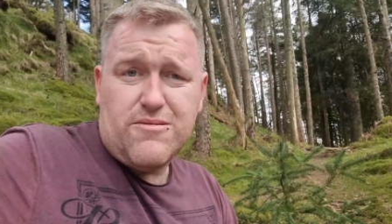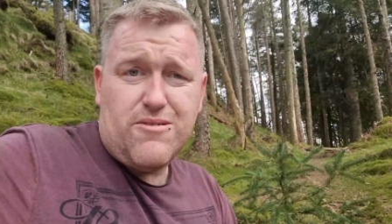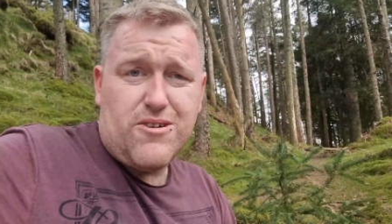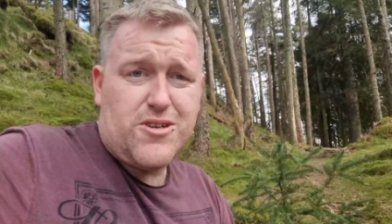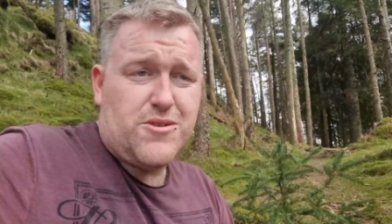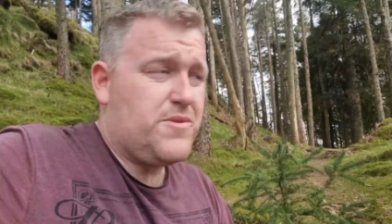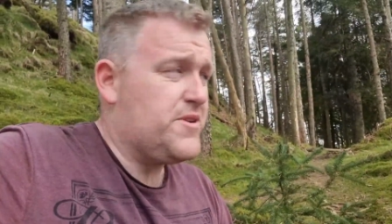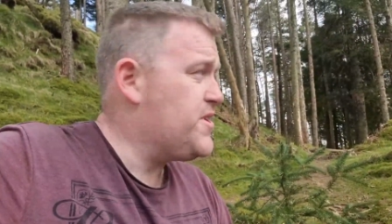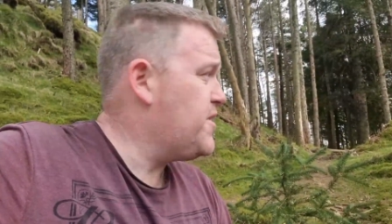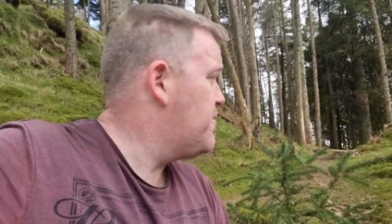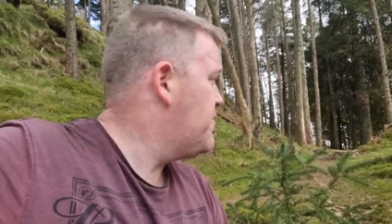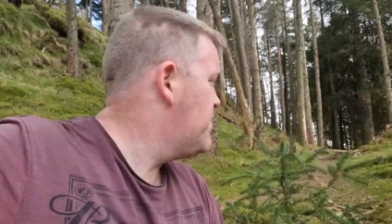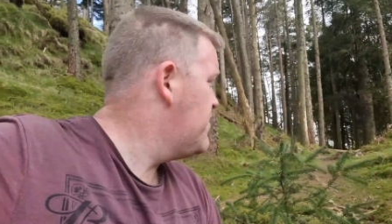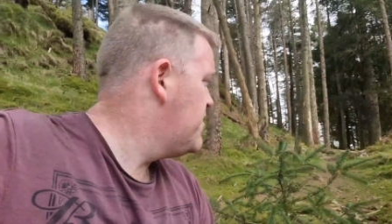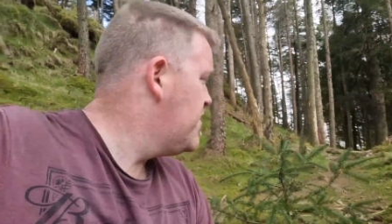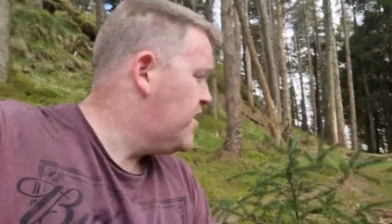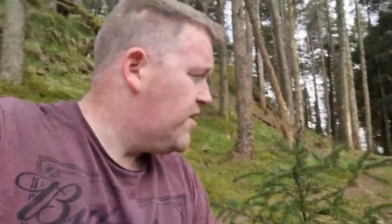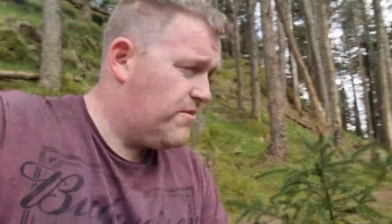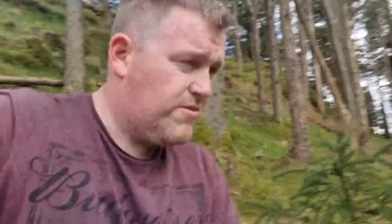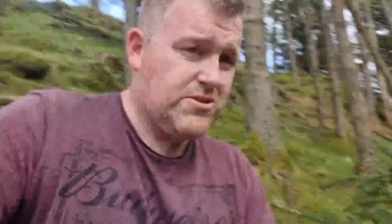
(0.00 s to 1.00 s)
What should we do?
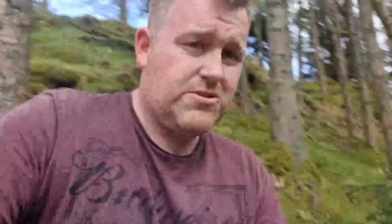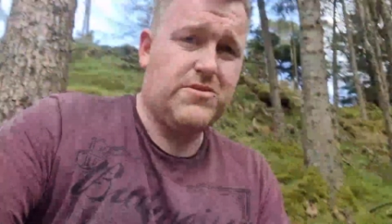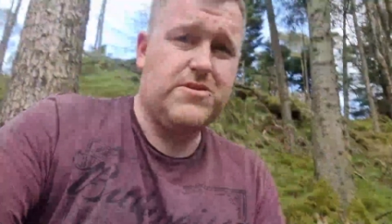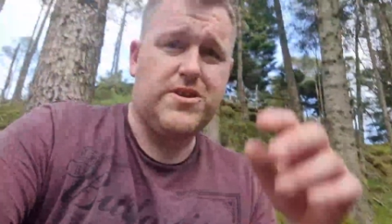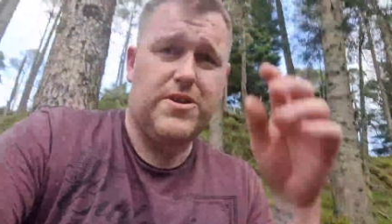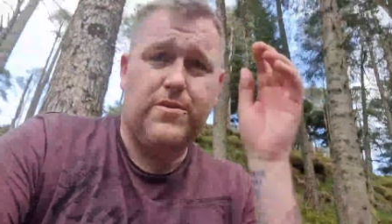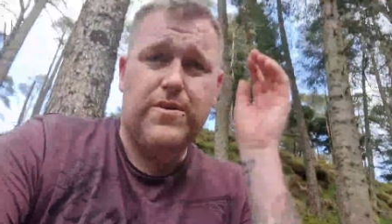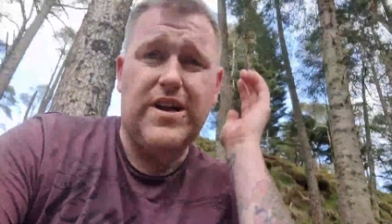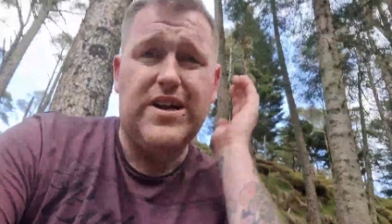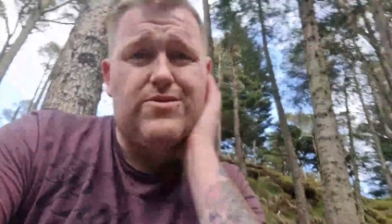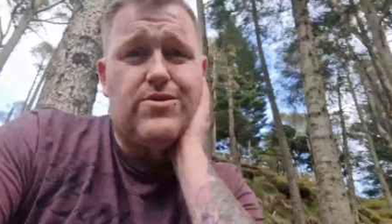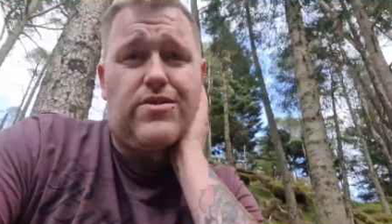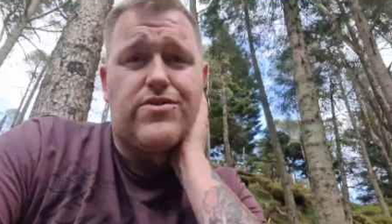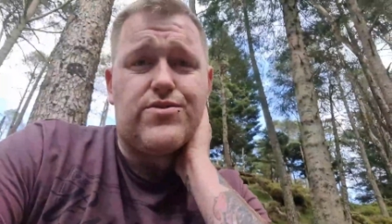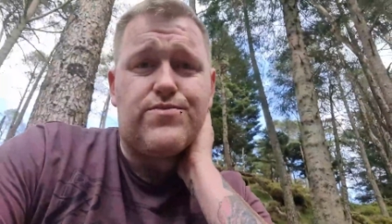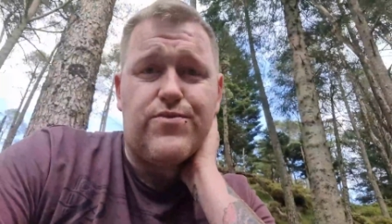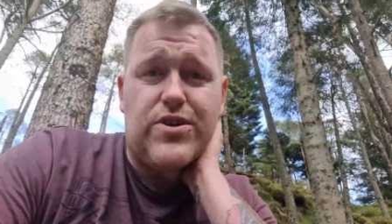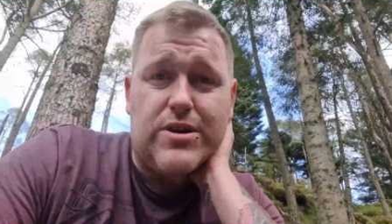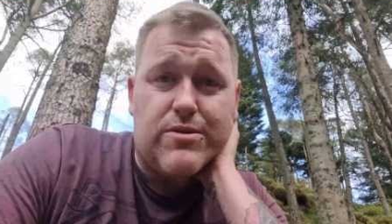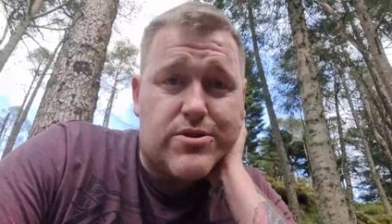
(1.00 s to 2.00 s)
What should we do? We need to have
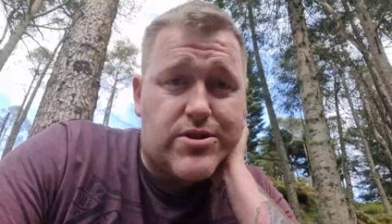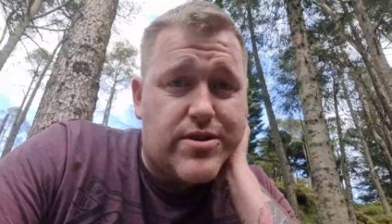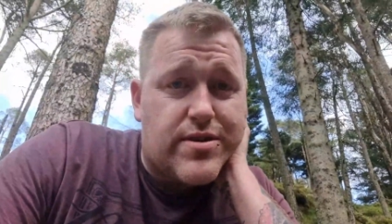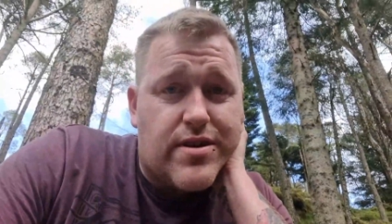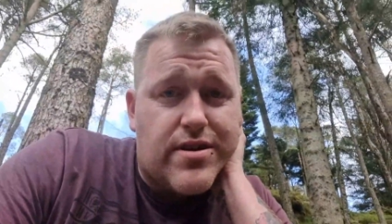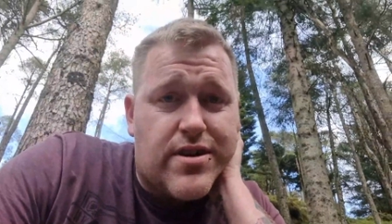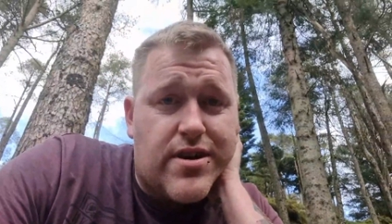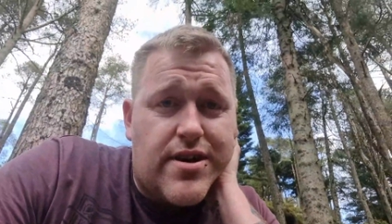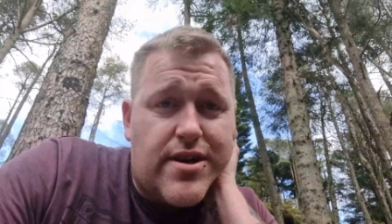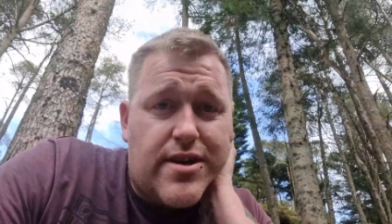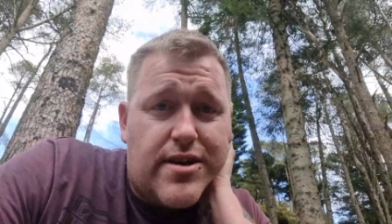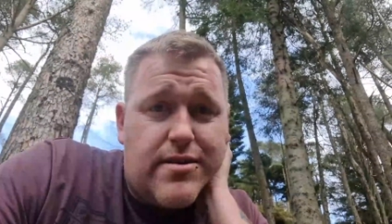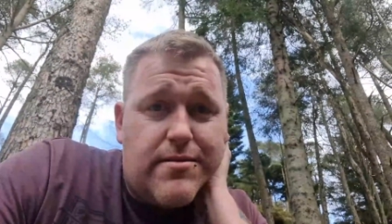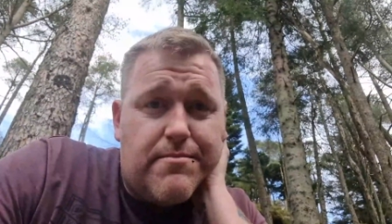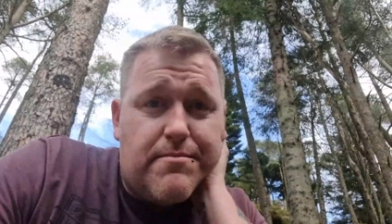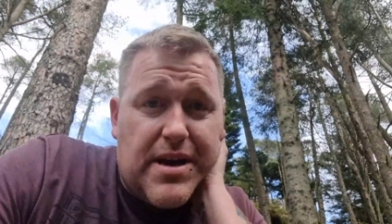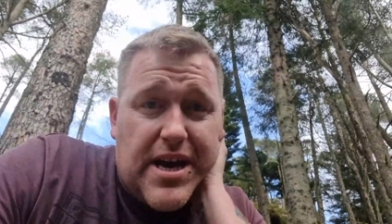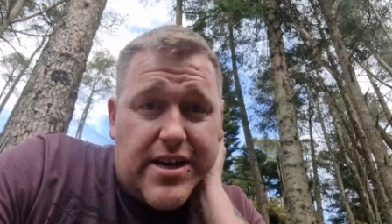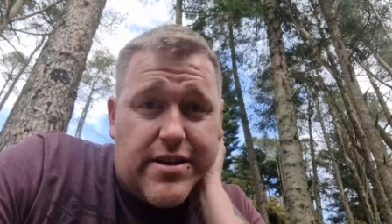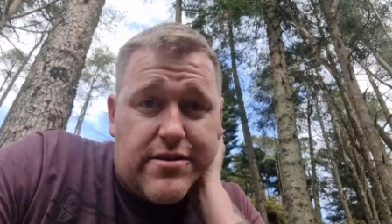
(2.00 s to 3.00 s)
some real talk.
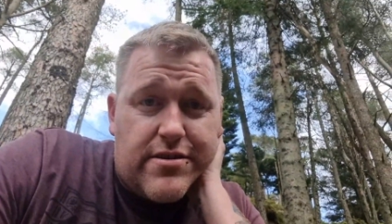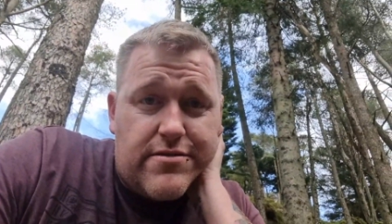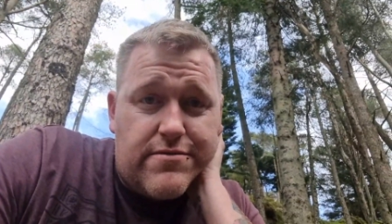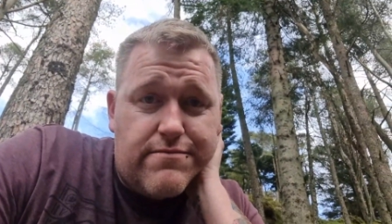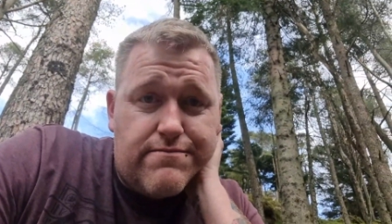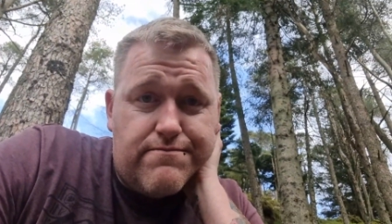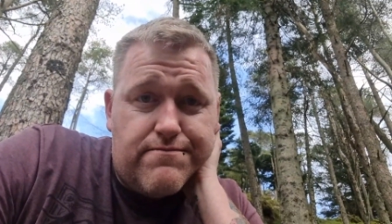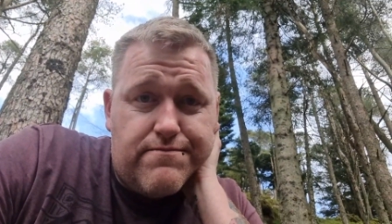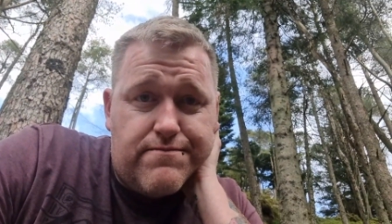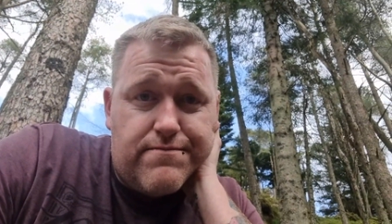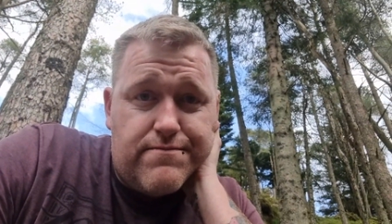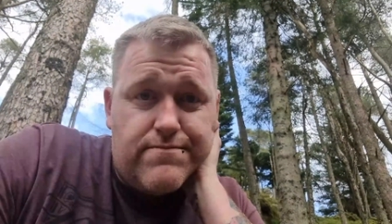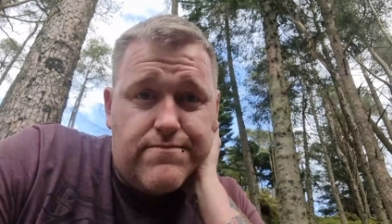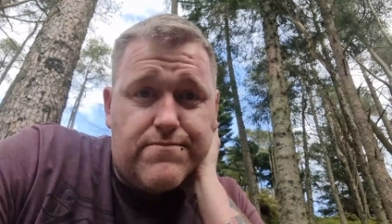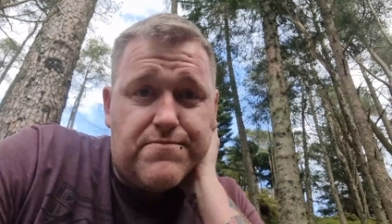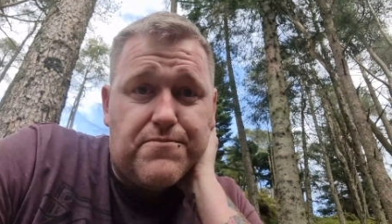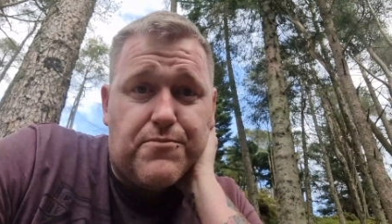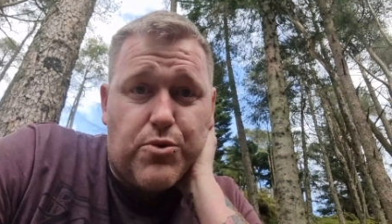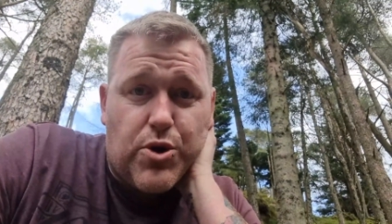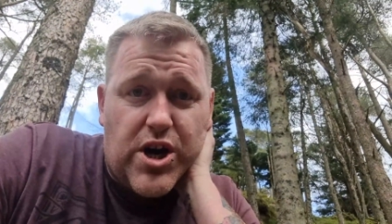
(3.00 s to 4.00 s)
Men,
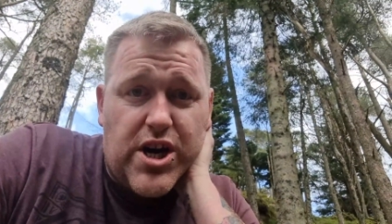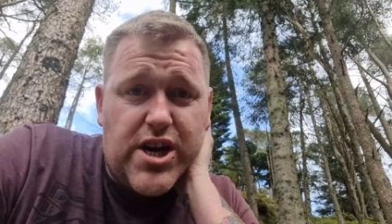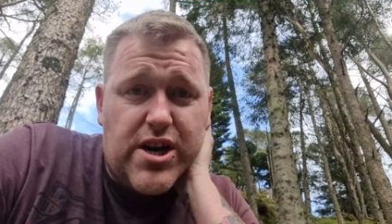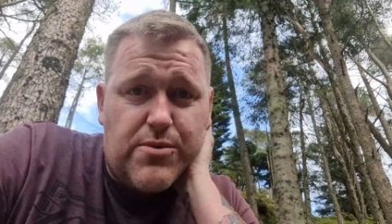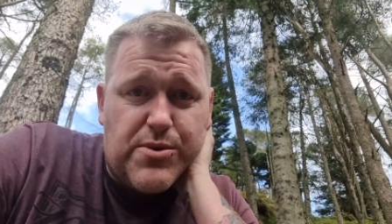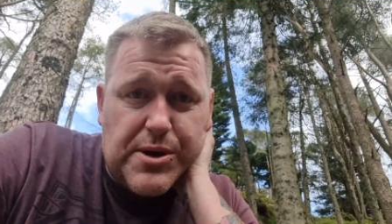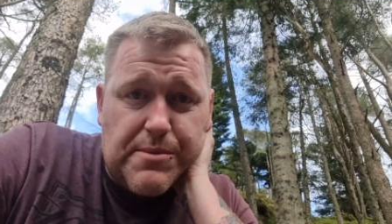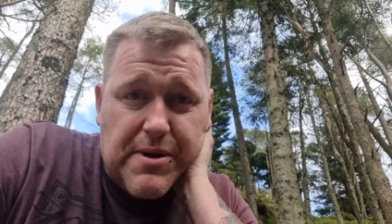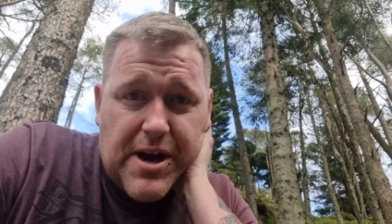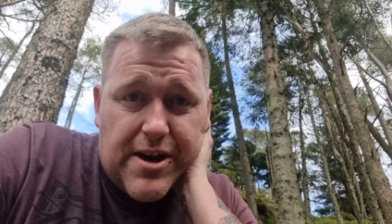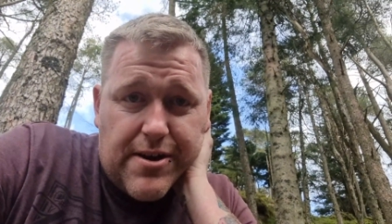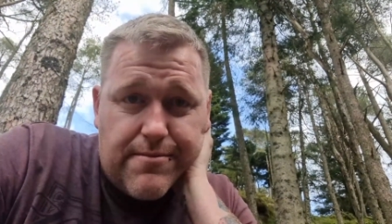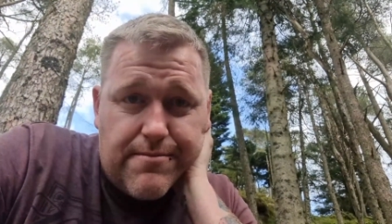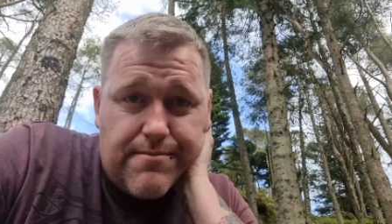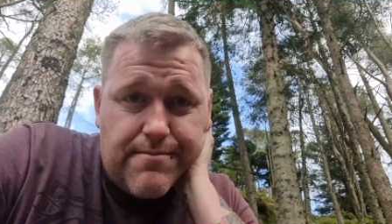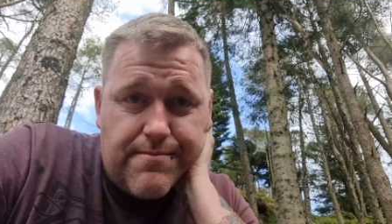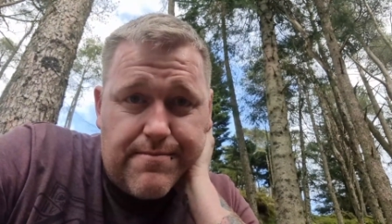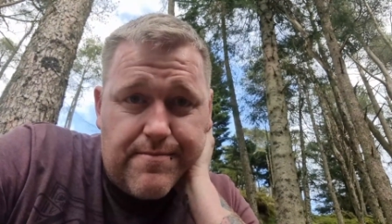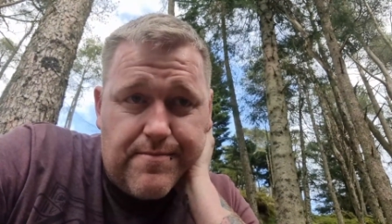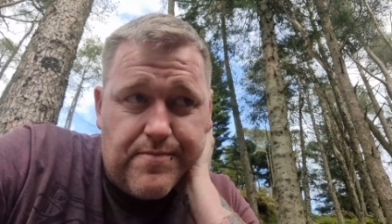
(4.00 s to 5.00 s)
why are we men?
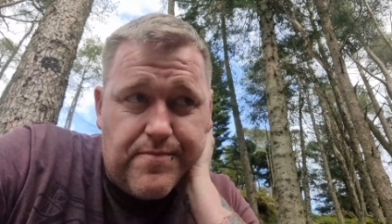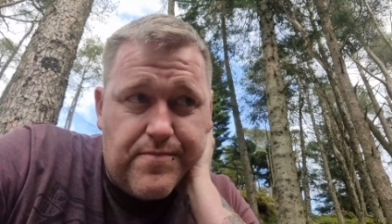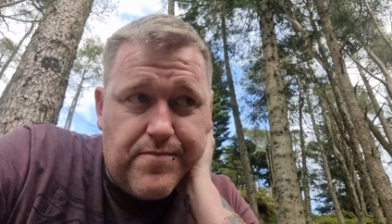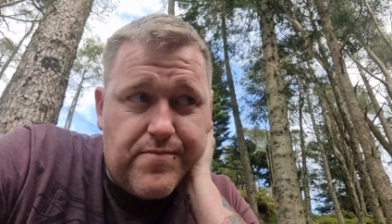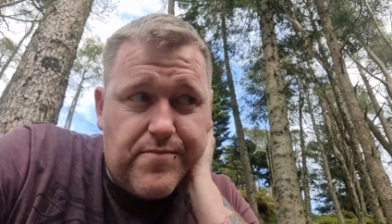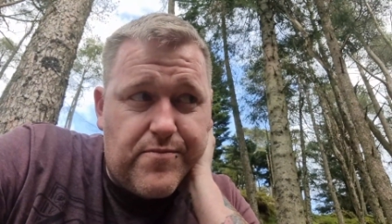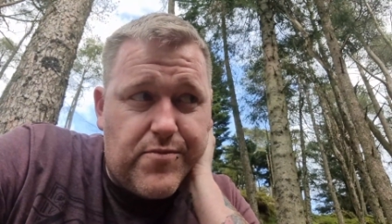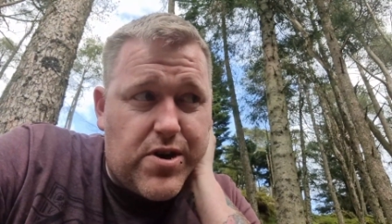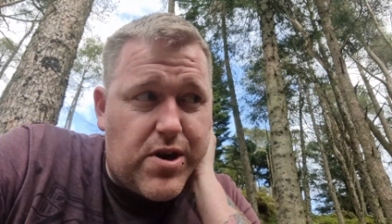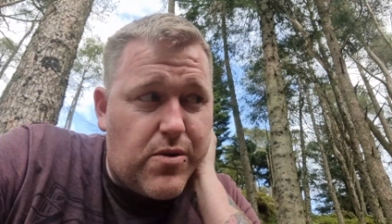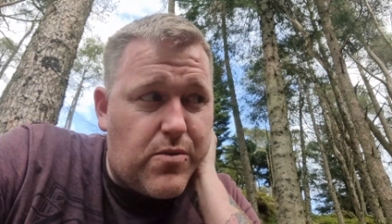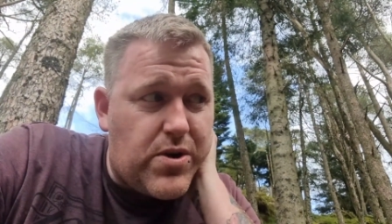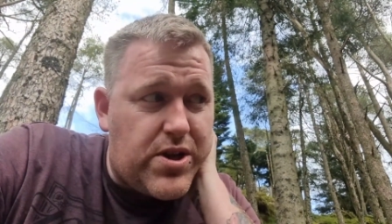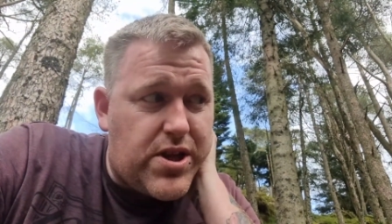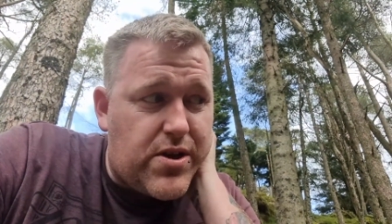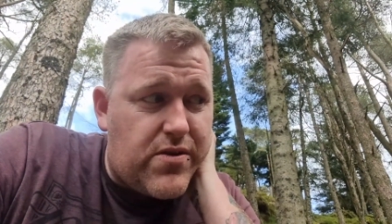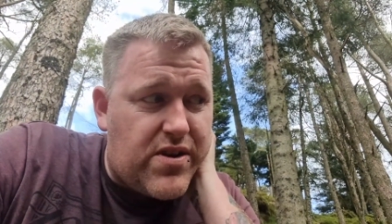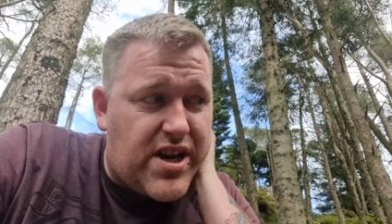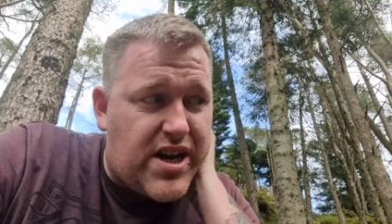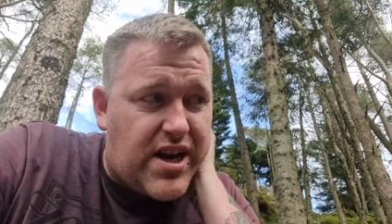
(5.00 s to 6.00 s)
What are we
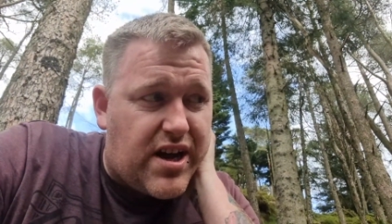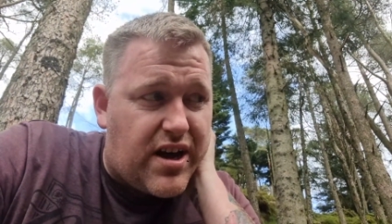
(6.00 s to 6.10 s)
doing in